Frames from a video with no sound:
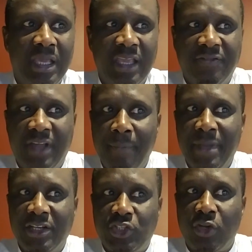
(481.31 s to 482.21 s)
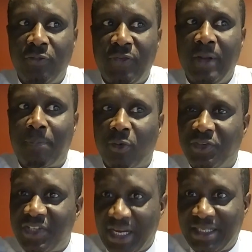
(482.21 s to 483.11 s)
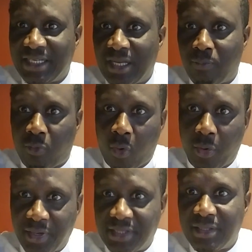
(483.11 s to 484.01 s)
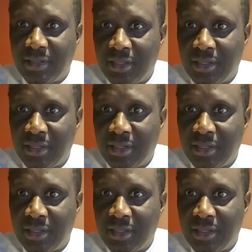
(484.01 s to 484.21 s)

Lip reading: If Gambians don't feel protected abroad,